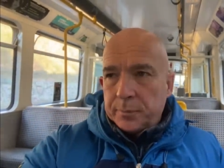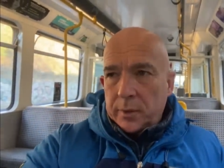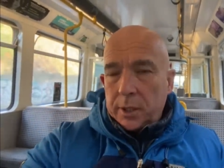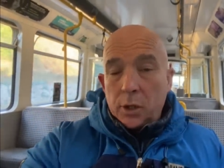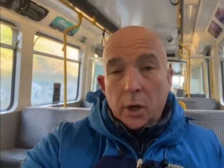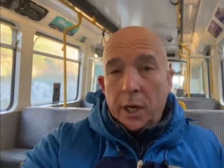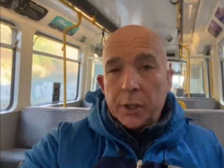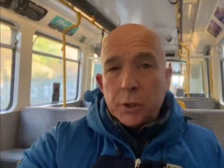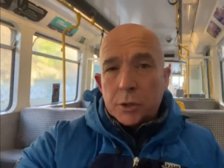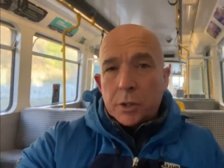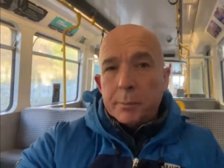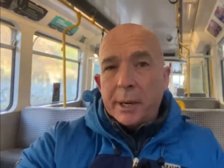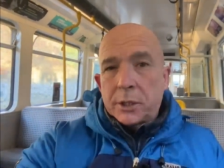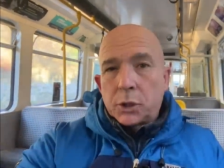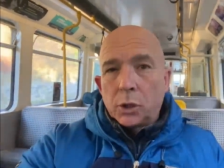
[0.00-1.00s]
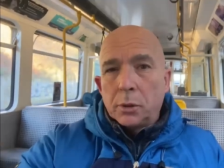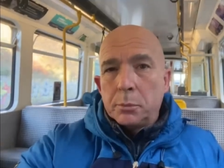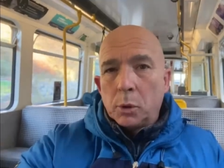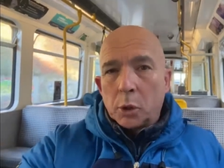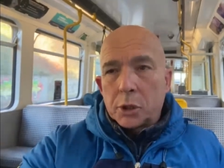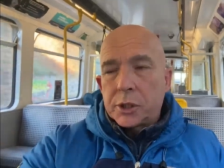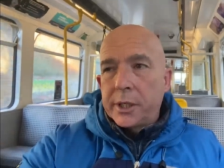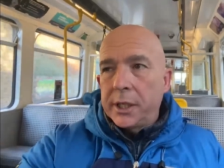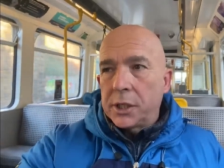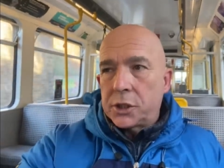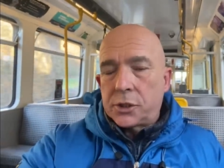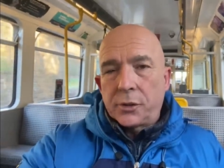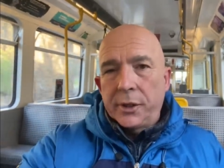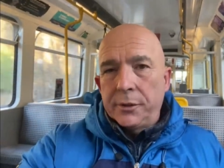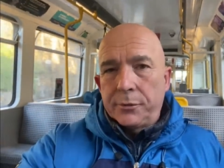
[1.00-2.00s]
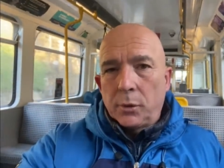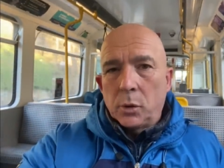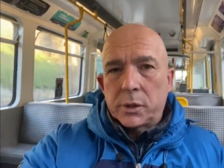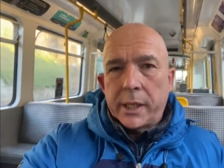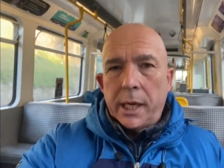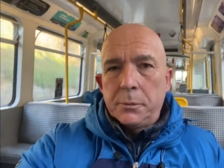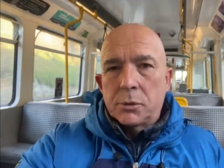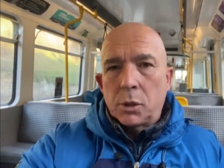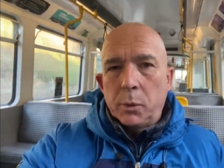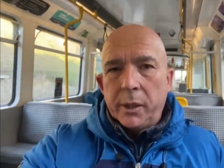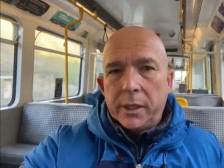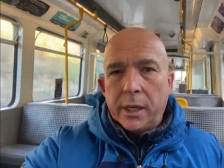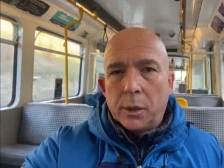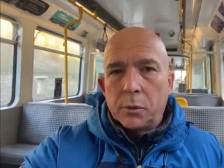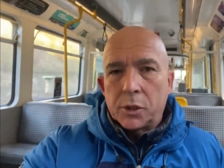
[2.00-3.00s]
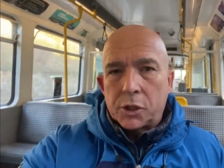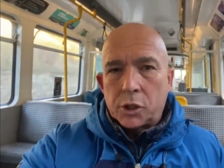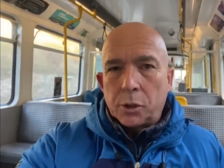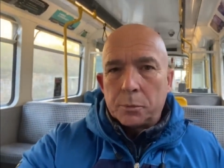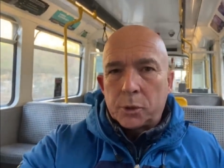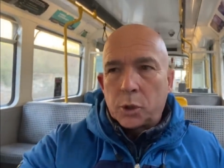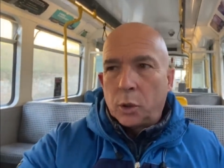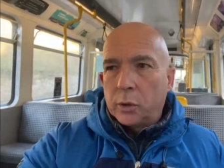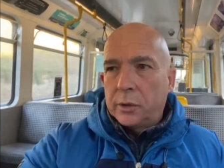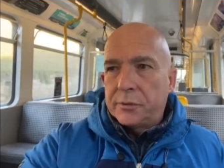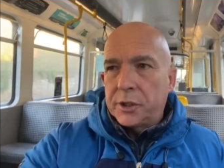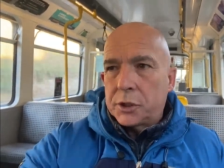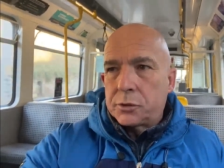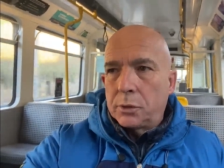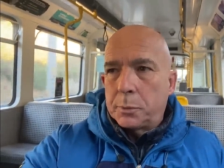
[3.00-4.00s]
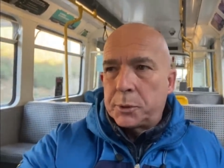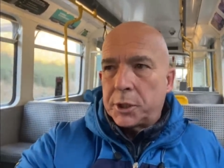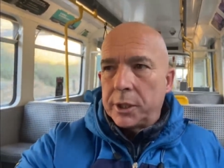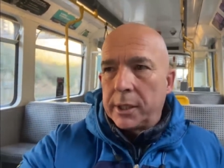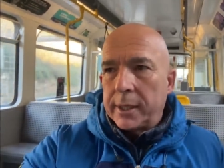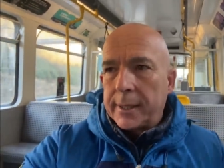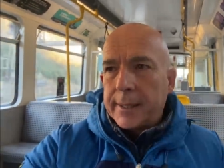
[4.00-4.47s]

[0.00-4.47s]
you know, I use the Metro and More steers three, four times a week now. There's some sort of disruption.